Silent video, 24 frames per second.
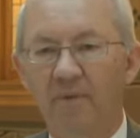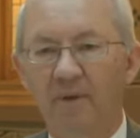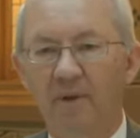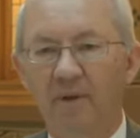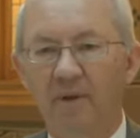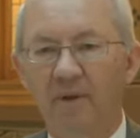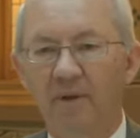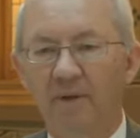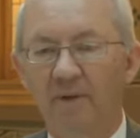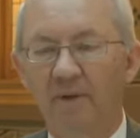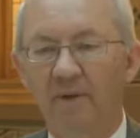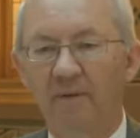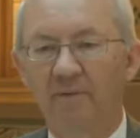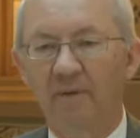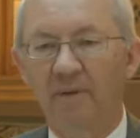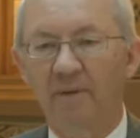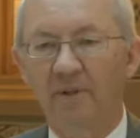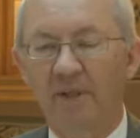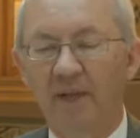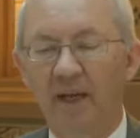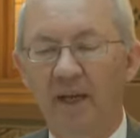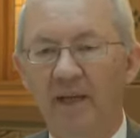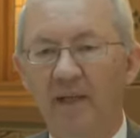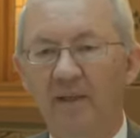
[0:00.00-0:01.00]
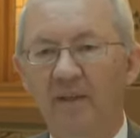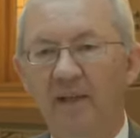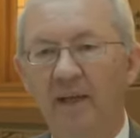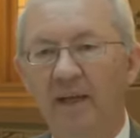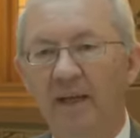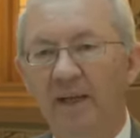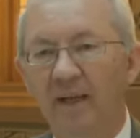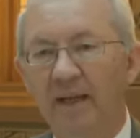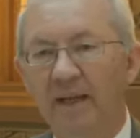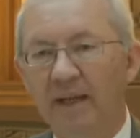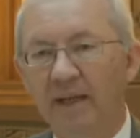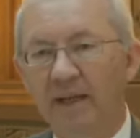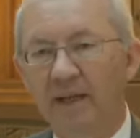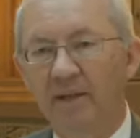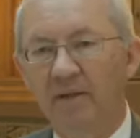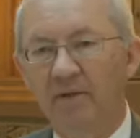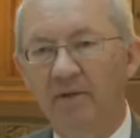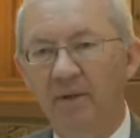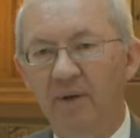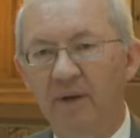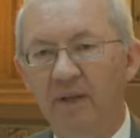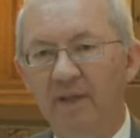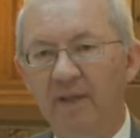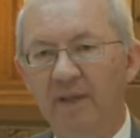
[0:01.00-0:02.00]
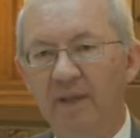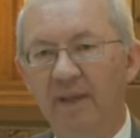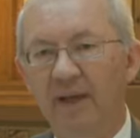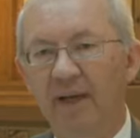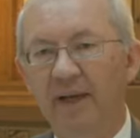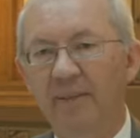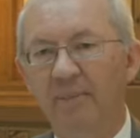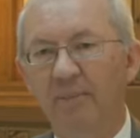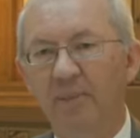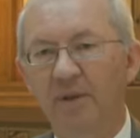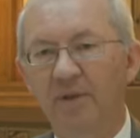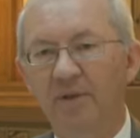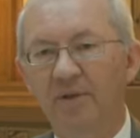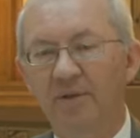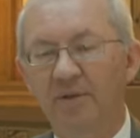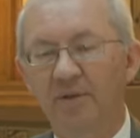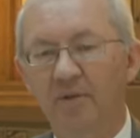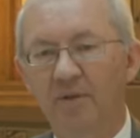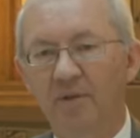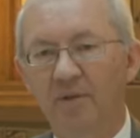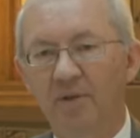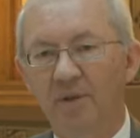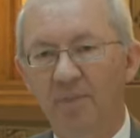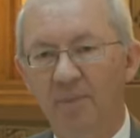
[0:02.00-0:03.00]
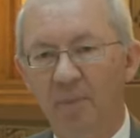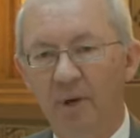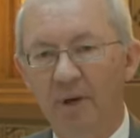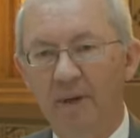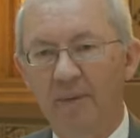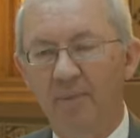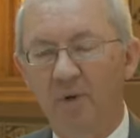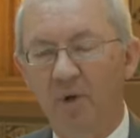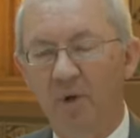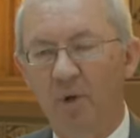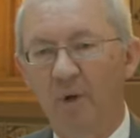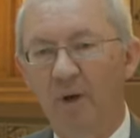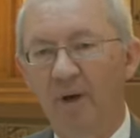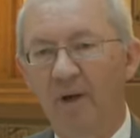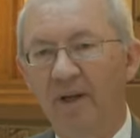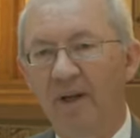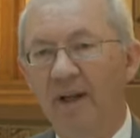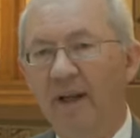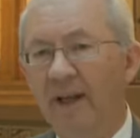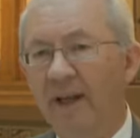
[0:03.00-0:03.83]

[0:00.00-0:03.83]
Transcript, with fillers: uh, of the state into Indianapolis to the Supreme Court.